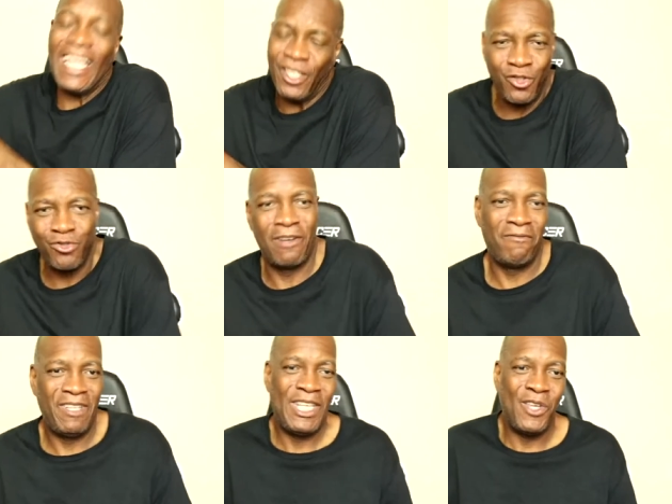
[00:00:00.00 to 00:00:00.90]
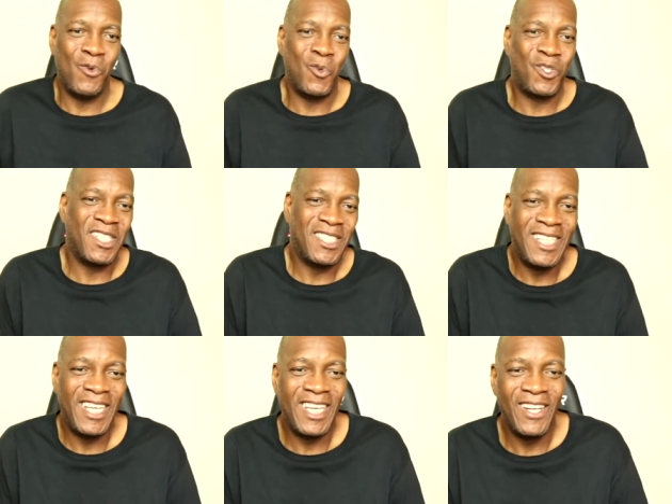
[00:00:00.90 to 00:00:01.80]
extra videos and
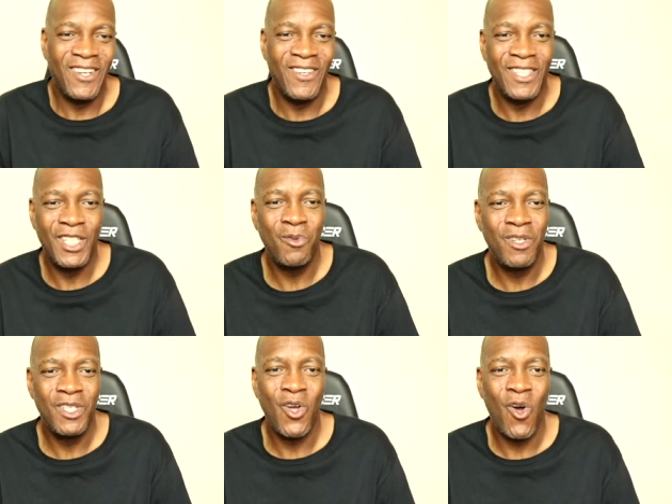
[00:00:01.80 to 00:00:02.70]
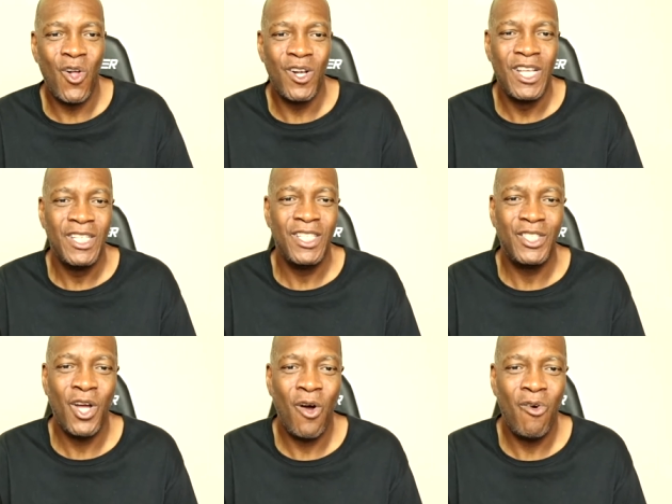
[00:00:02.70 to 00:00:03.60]
thing, you know. And this one is called
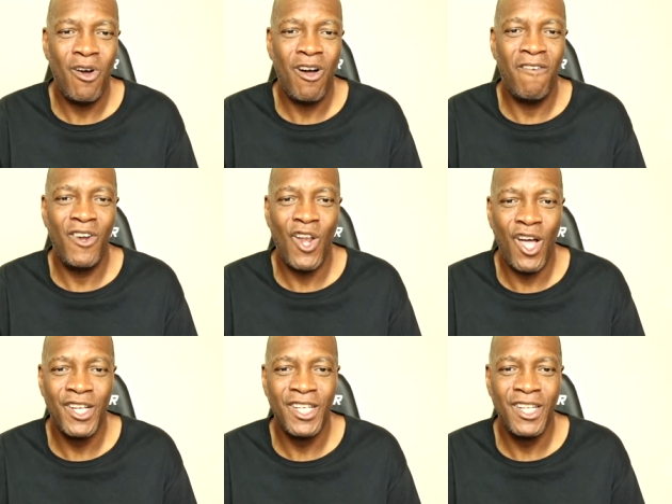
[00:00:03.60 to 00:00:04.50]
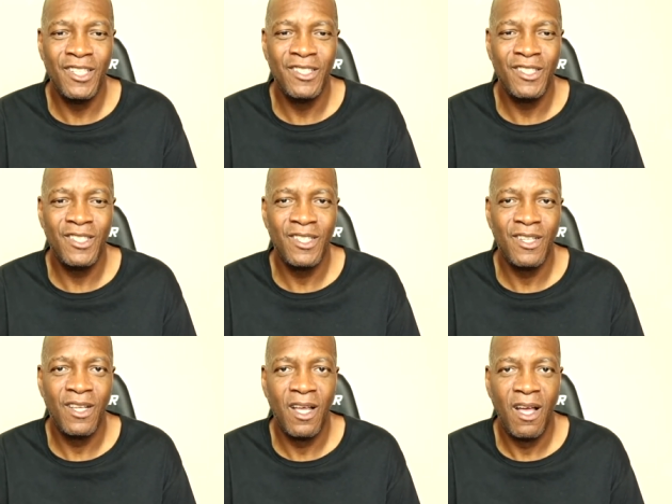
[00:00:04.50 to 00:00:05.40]
The Tower of London's
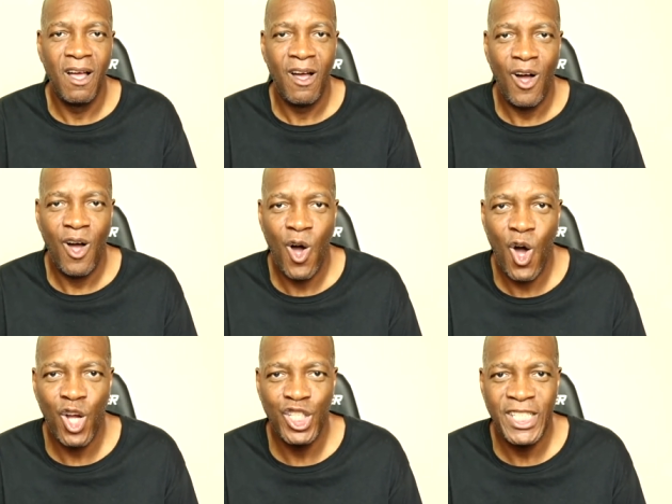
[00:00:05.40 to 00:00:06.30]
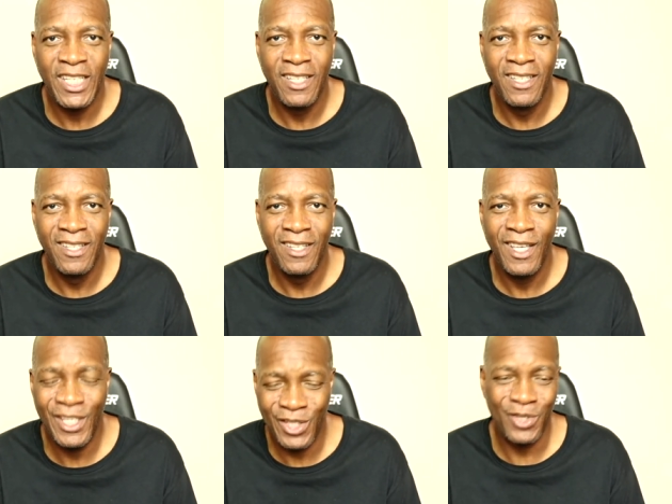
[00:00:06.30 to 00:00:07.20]
Haunted
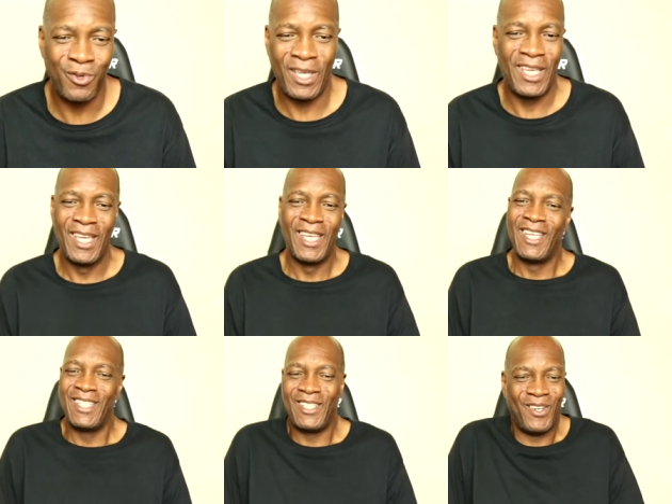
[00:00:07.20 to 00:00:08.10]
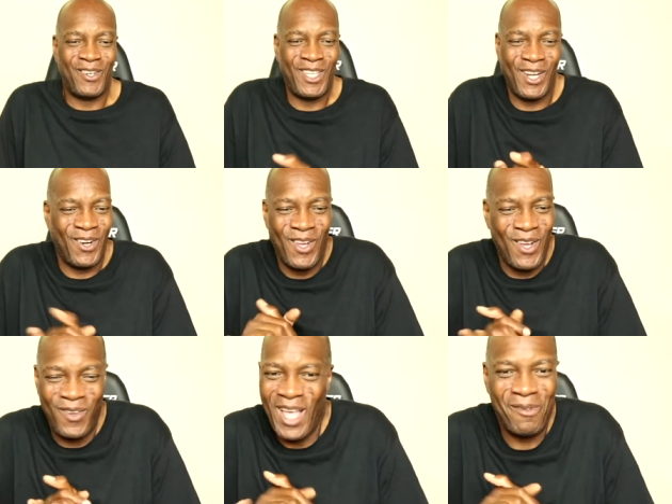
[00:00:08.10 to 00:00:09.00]
History. So, you know,
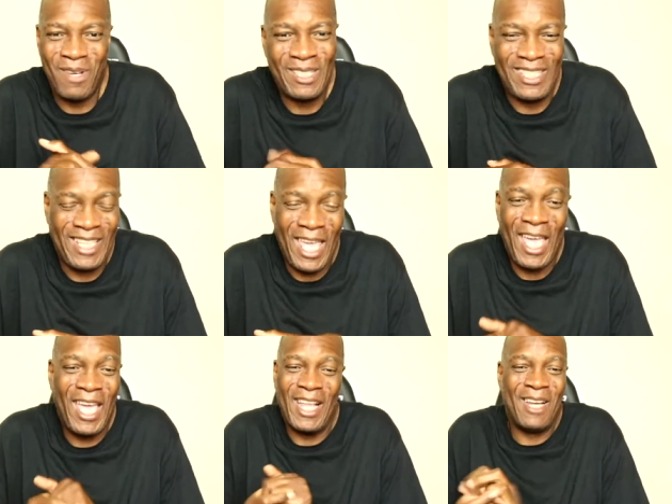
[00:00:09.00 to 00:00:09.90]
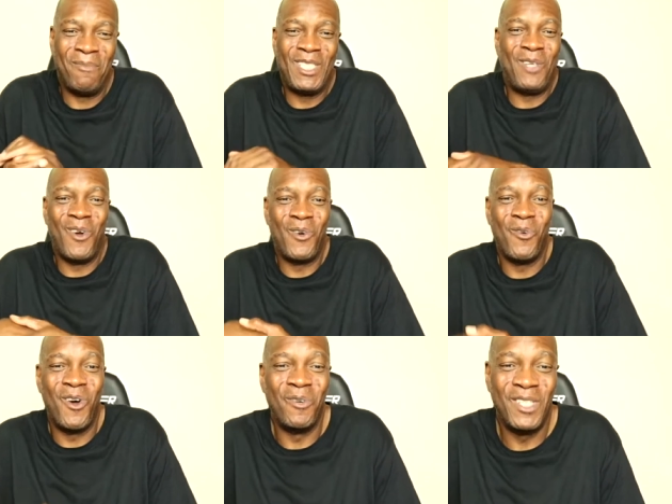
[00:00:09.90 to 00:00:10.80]
yeah, yeah let me see what
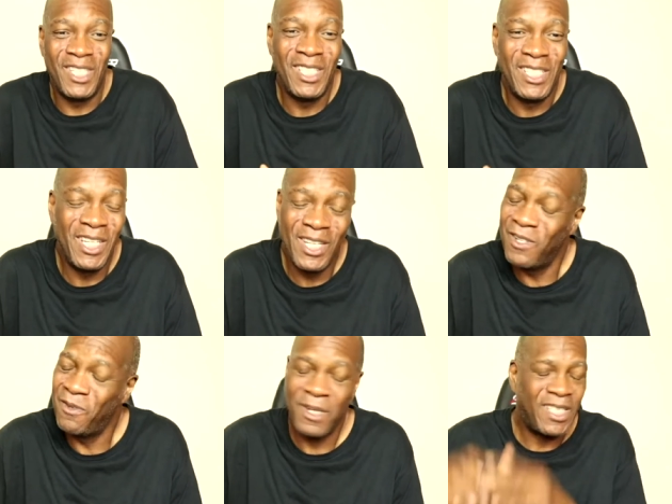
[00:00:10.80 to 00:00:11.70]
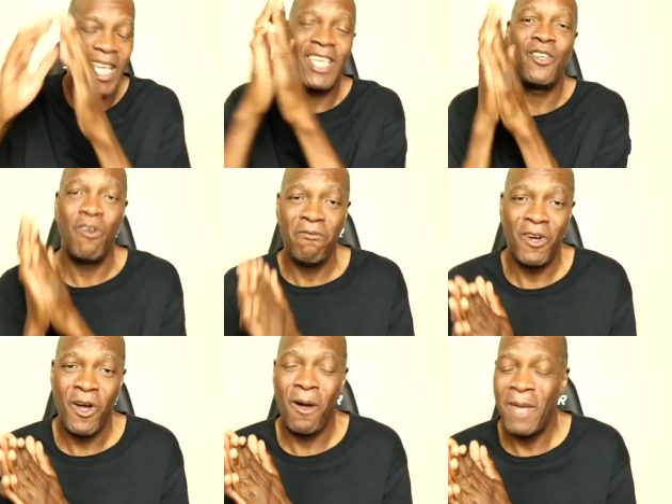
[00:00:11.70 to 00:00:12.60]
go on with this here. You know? Thank you all
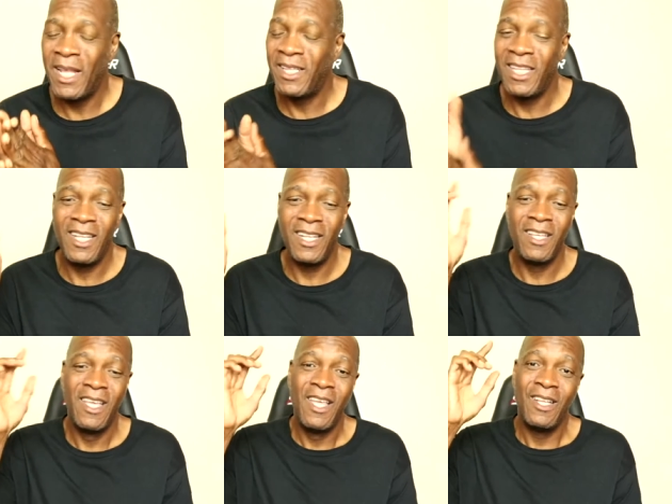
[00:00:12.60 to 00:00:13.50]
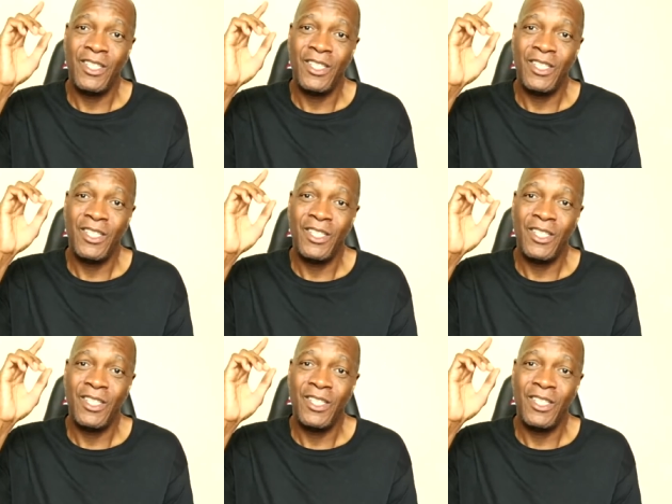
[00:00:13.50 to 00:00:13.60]
for commenting.